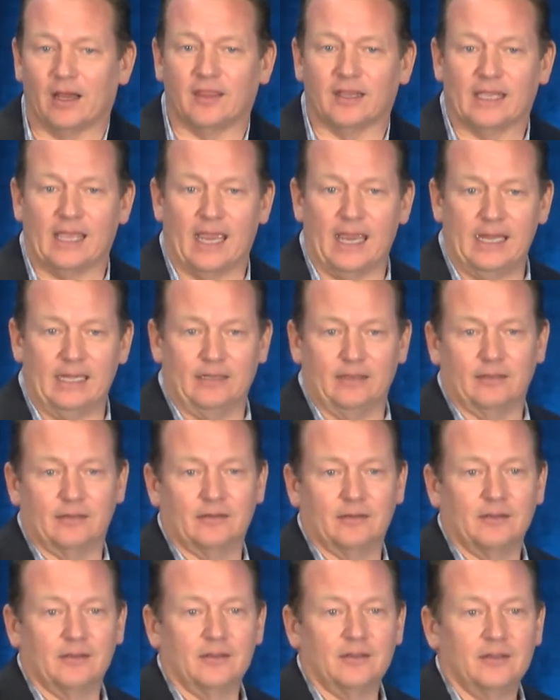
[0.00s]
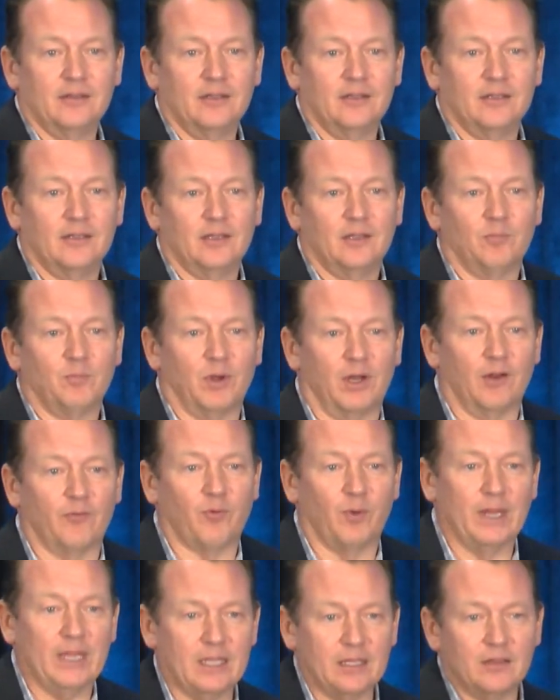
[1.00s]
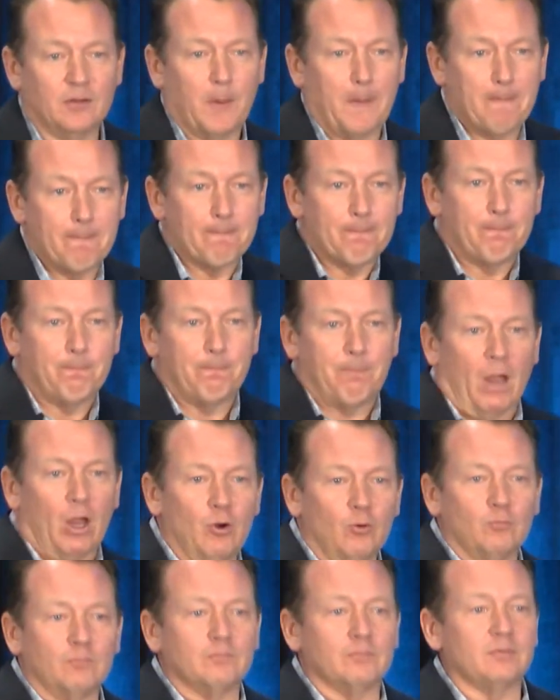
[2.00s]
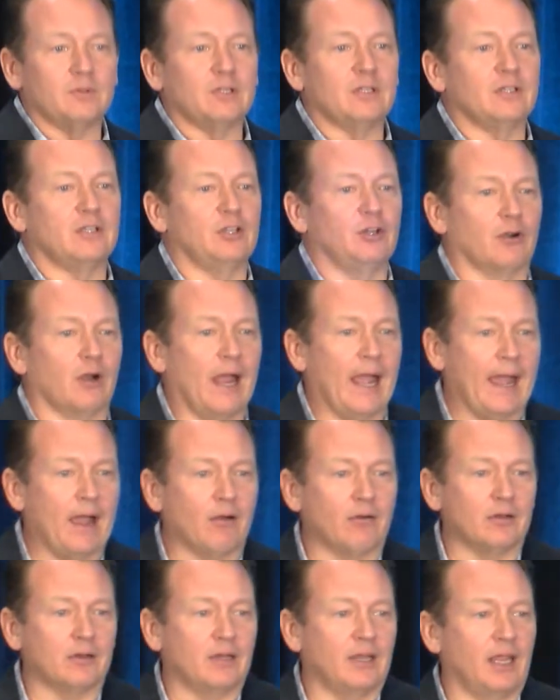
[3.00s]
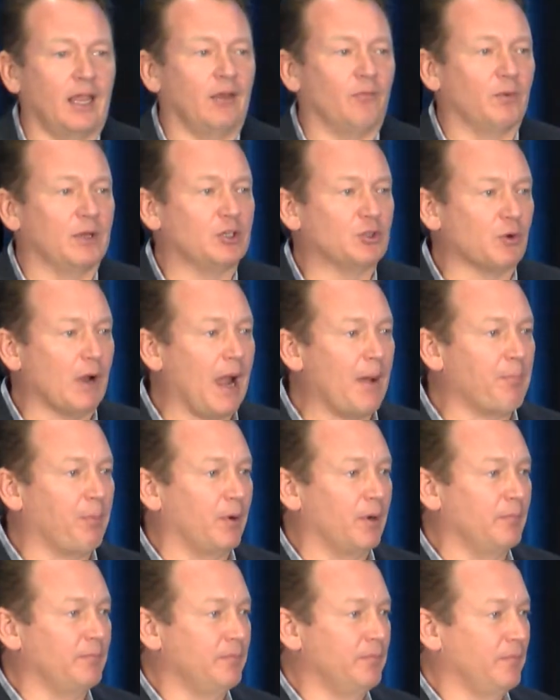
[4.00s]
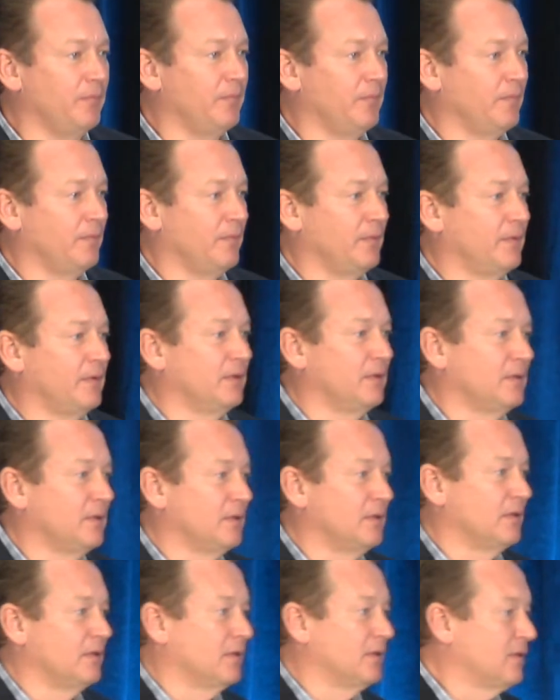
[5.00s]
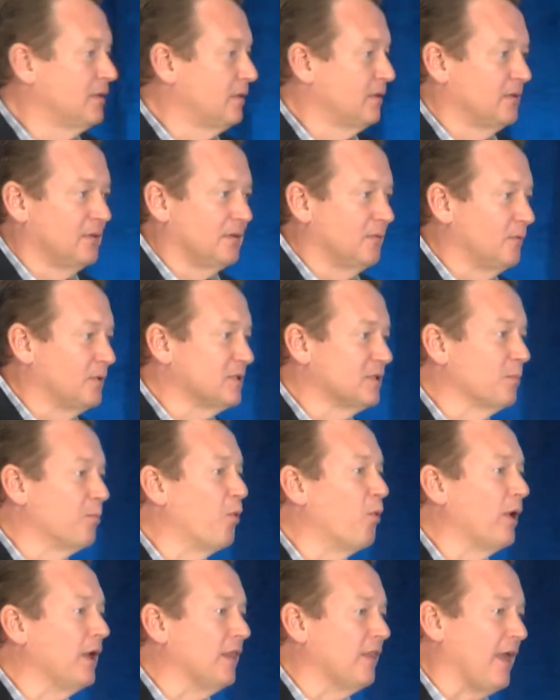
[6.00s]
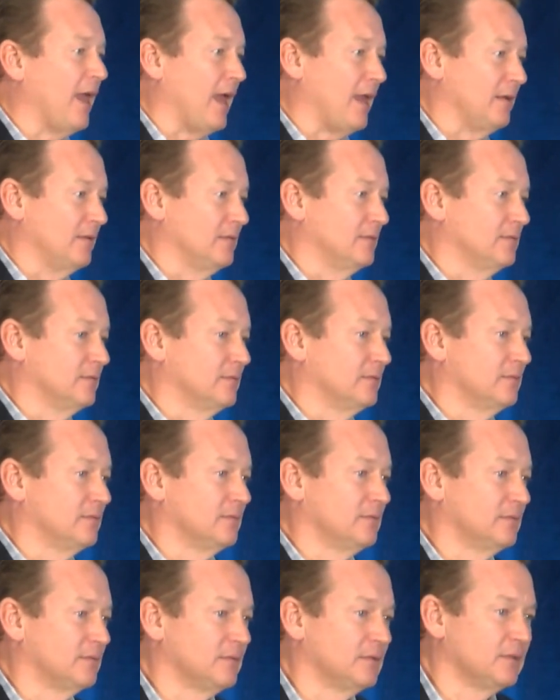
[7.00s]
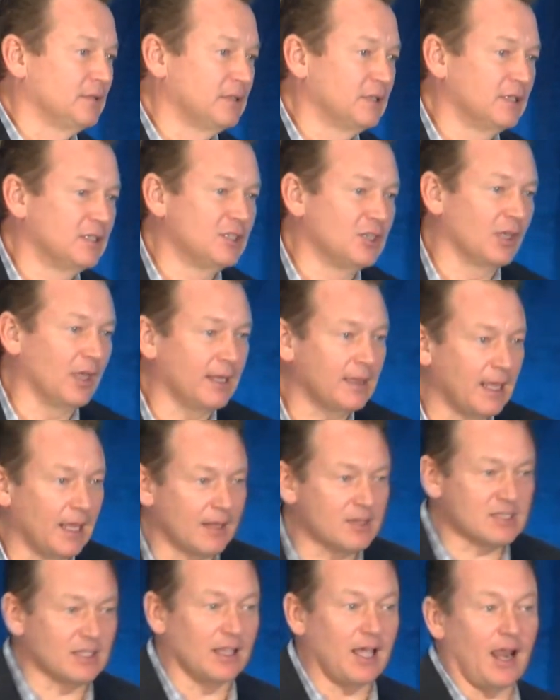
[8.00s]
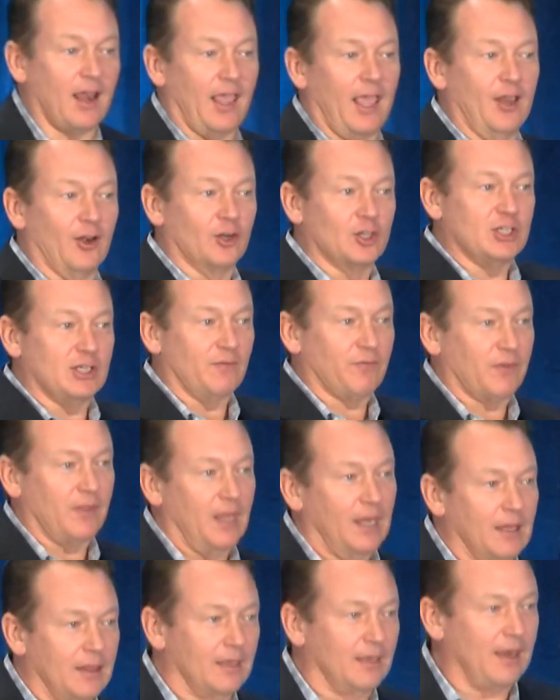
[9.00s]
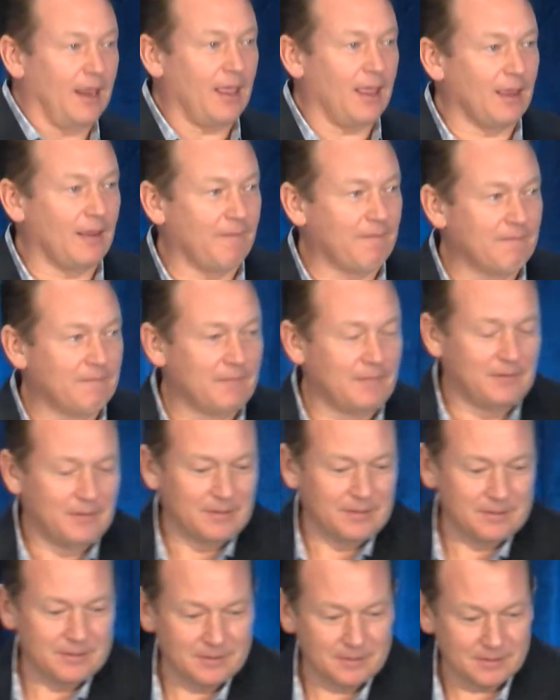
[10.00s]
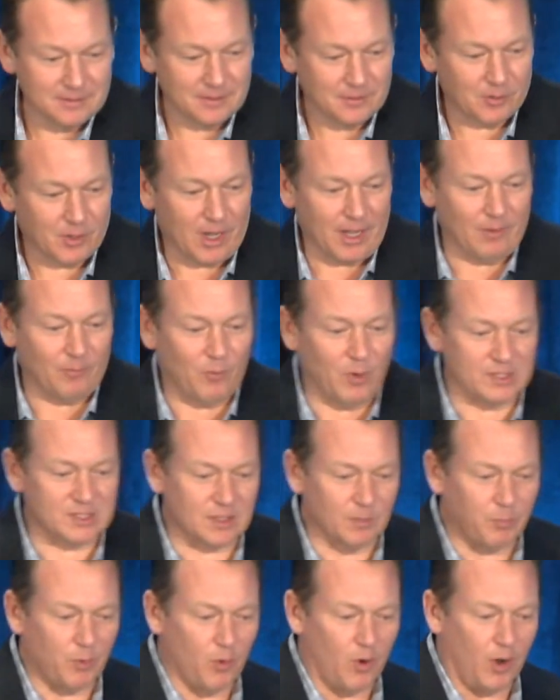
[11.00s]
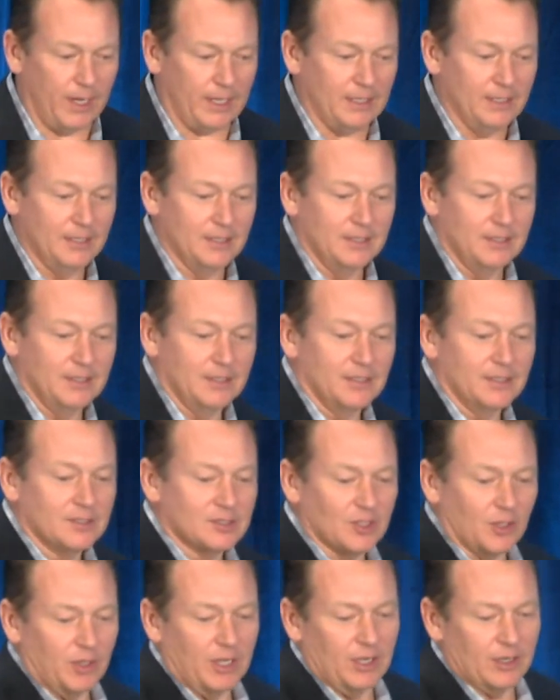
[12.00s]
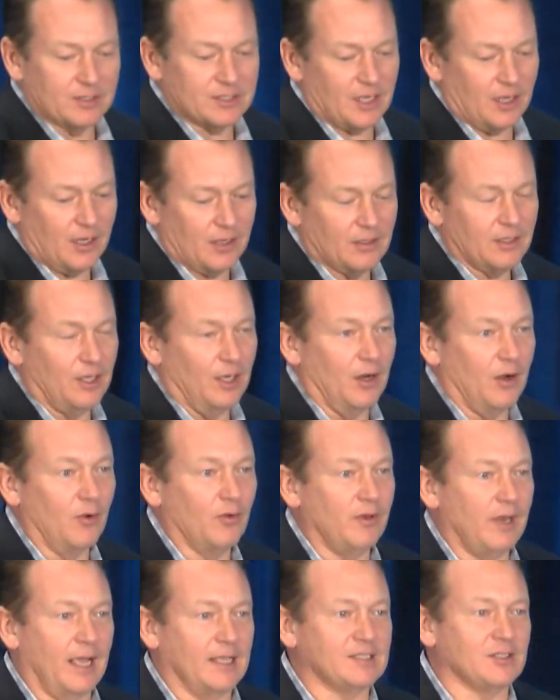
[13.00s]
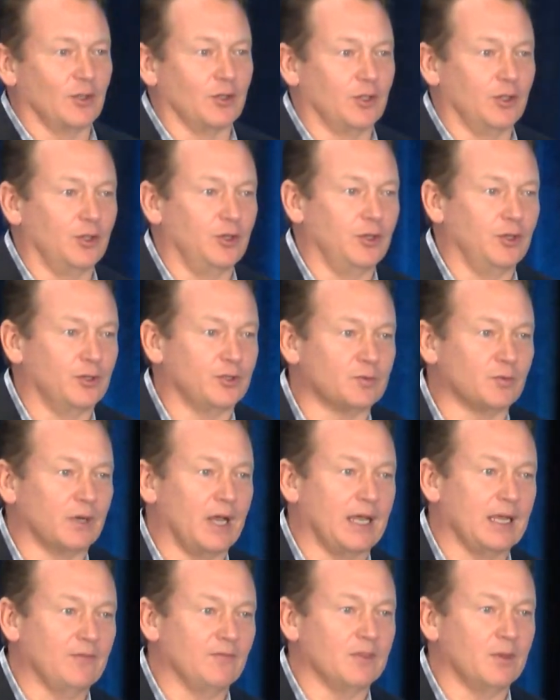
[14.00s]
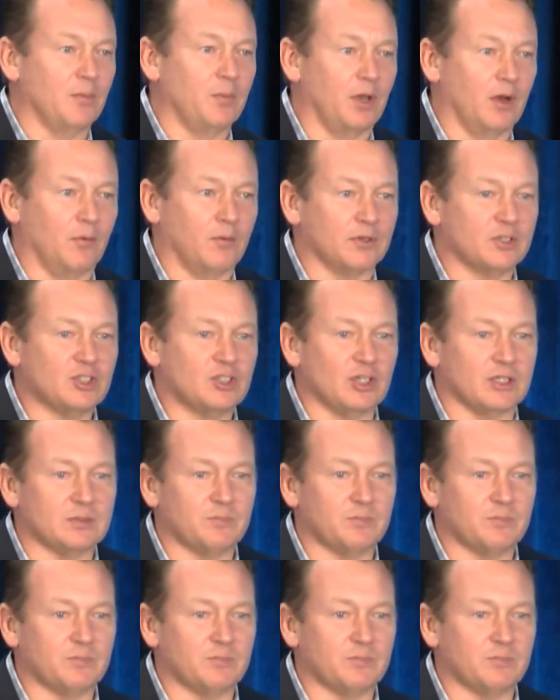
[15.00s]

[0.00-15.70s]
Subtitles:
gate, but if we, boom, you're out and we drop them, what's the point of that? Do you like that? That's a lot of energy for the end of the day, right? What's the point? So here's our, you know, not so good news. We're not even in the middle. We're just